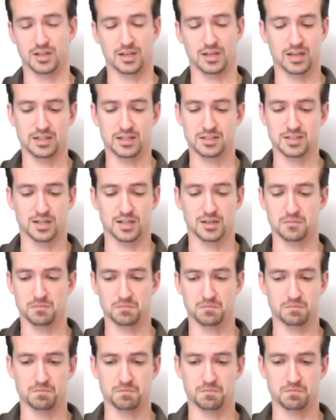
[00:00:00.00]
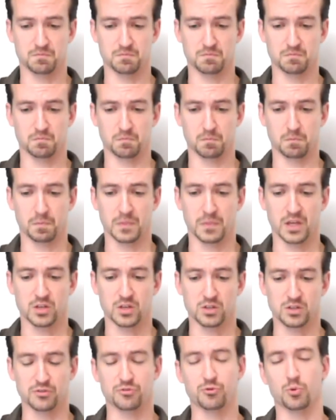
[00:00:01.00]
anytime
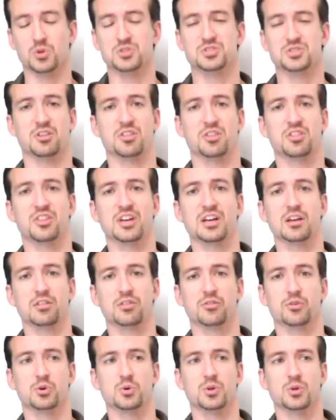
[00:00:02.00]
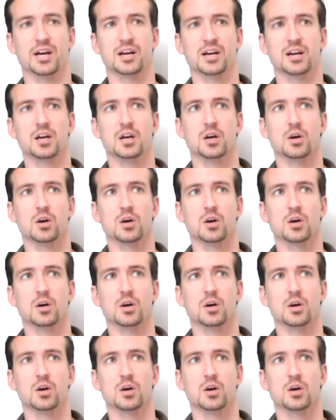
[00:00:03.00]
you're forced to think through, like,